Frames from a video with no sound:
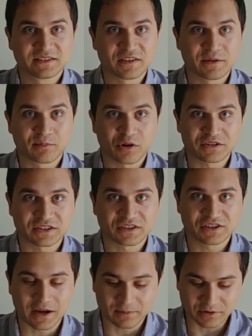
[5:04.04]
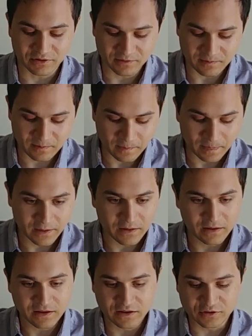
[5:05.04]
the projects chapter
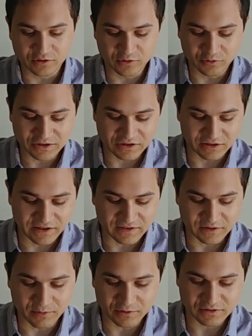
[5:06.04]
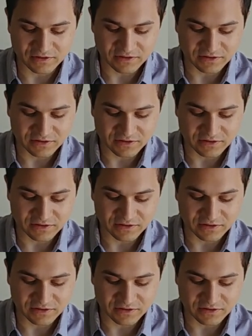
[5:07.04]
and do what you like the most.